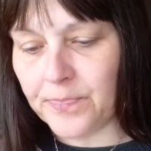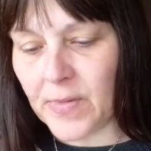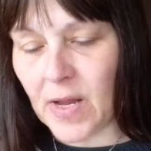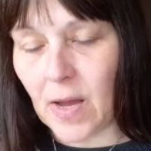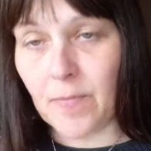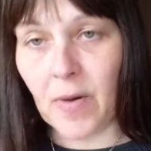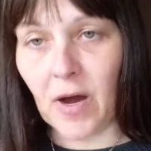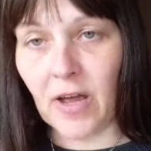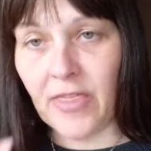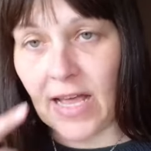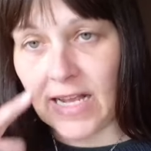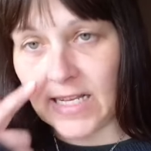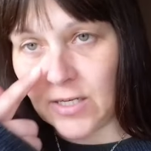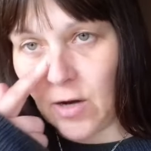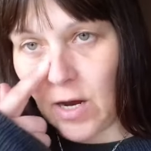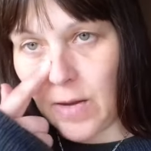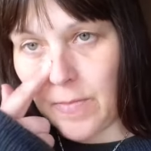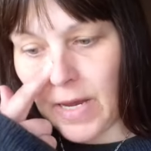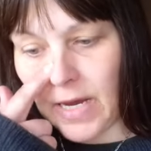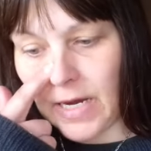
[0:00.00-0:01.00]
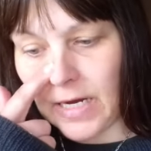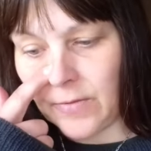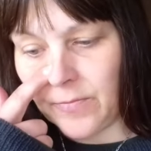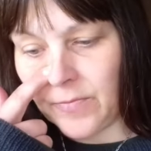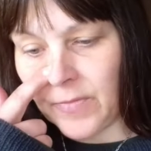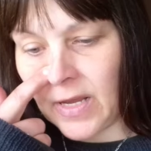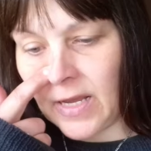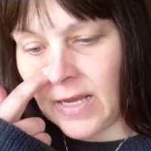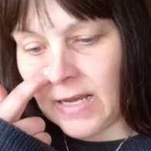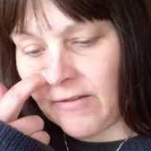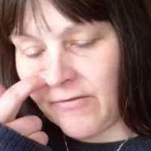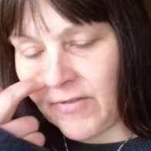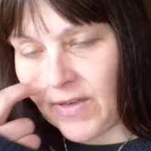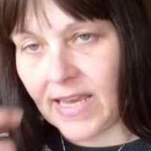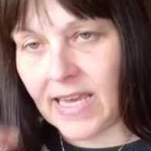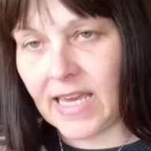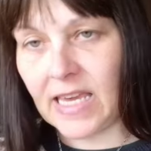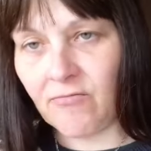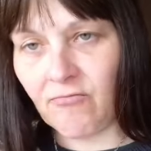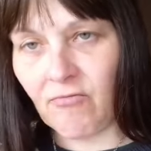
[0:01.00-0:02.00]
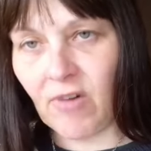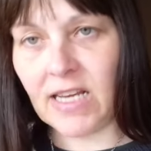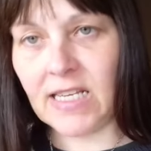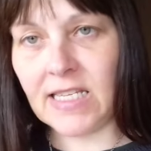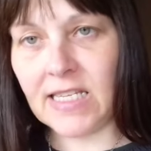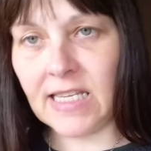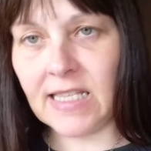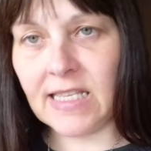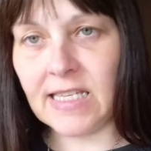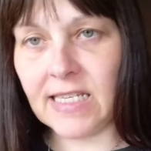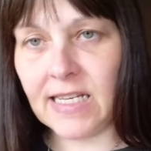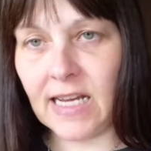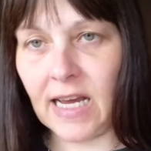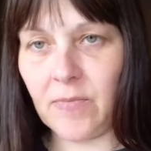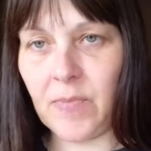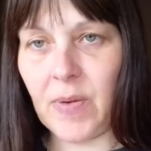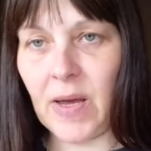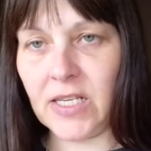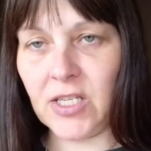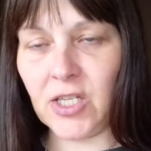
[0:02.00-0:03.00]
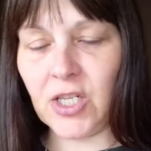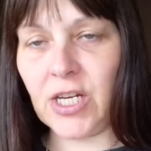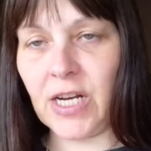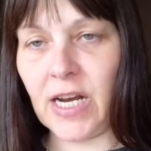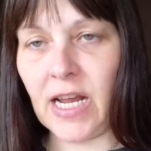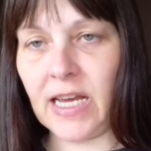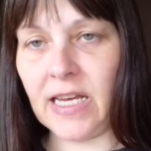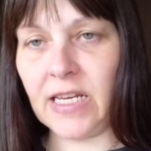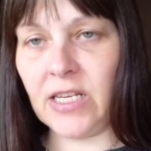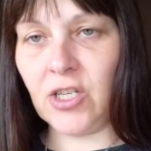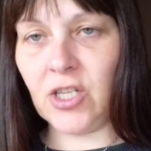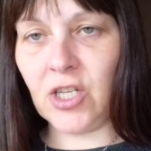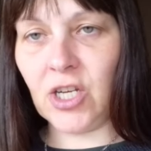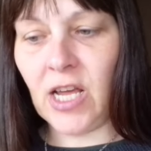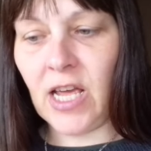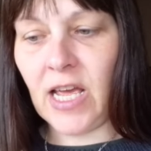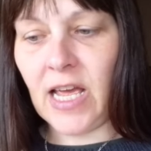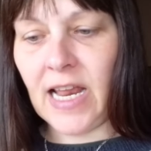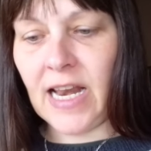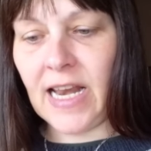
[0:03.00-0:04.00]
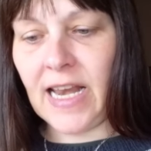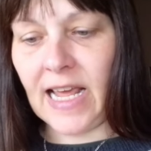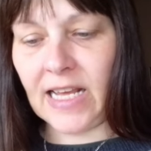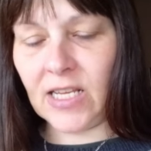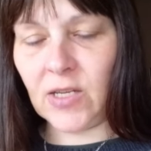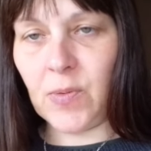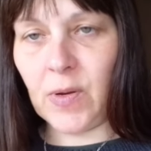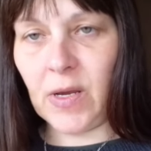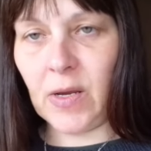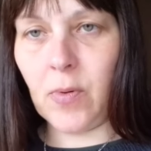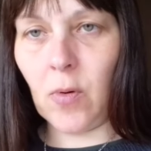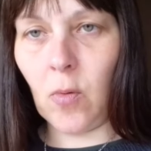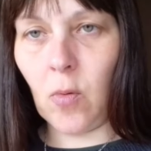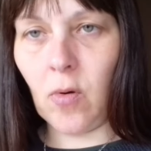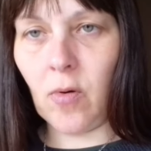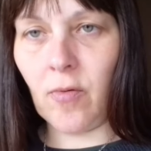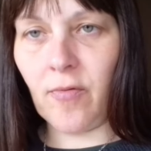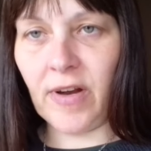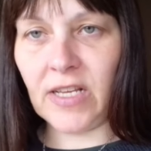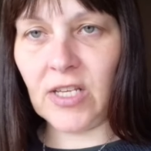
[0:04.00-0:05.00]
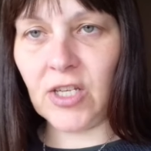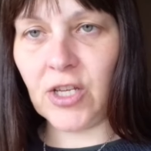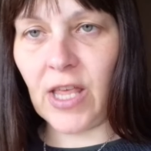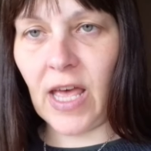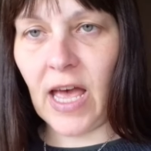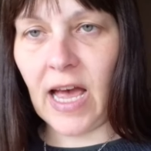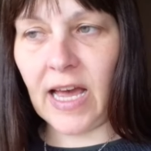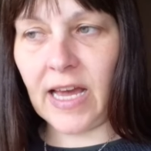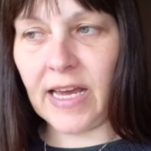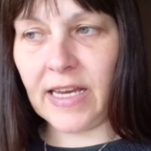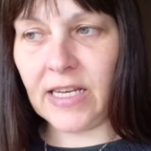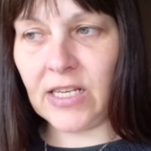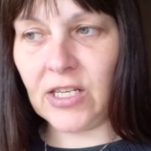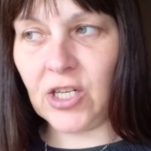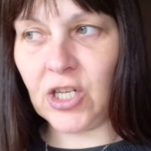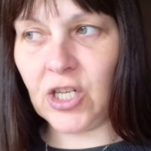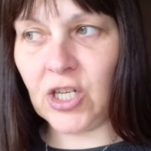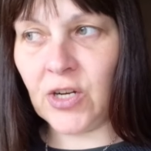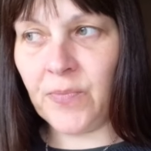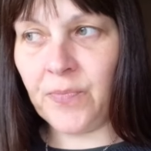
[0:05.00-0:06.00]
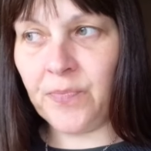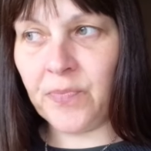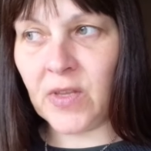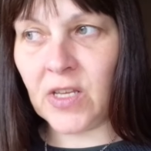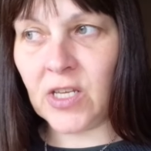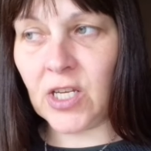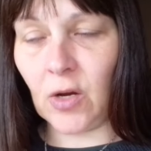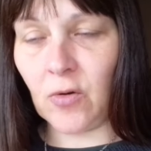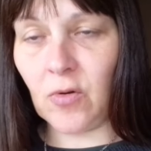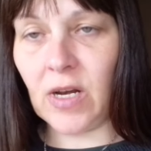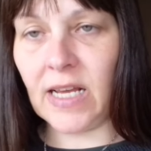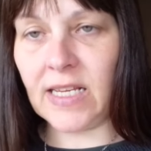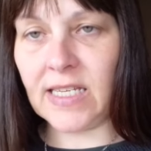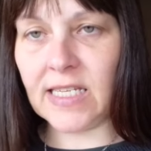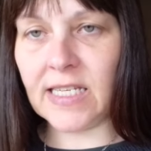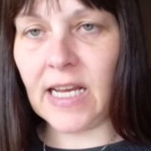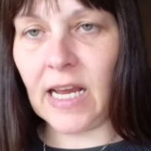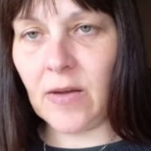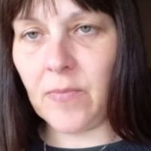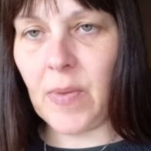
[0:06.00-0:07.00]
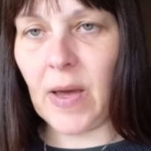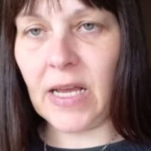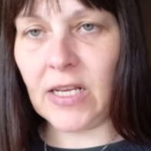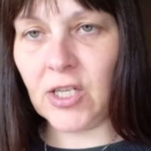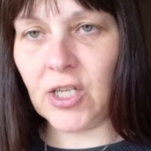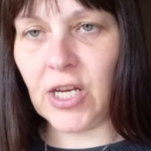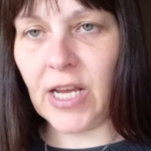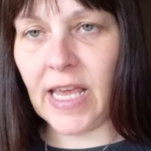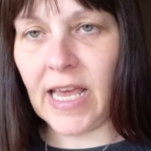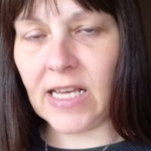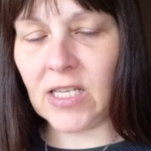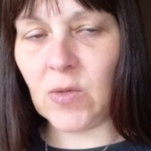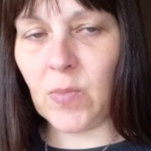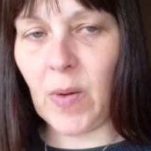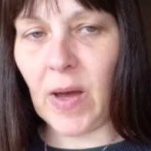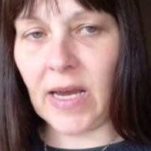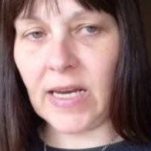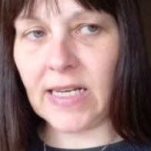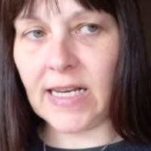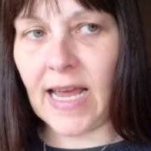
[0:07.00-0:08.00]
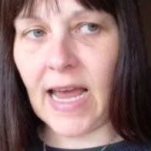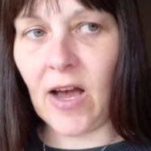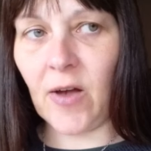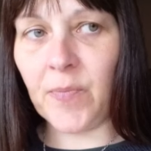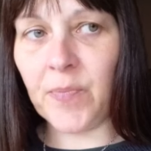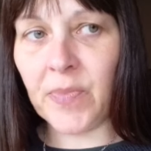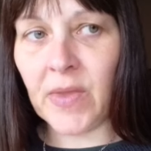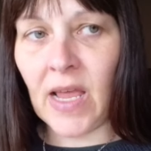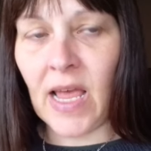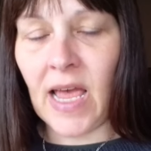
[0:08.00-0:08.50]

And by that I mean, if they keep raising the state pension age, less people will reach that age, so less state pension gets paid out.